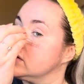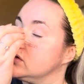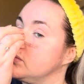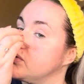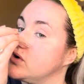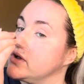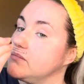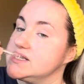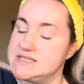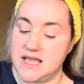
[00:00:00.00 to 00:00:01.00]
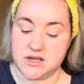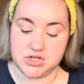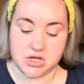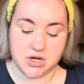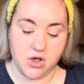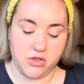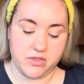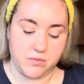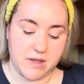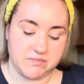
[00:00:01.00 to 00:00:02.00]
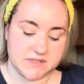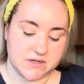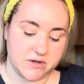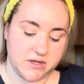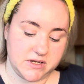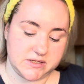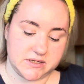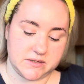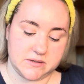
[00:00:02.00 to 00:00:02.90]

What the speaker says: the primer section on the website.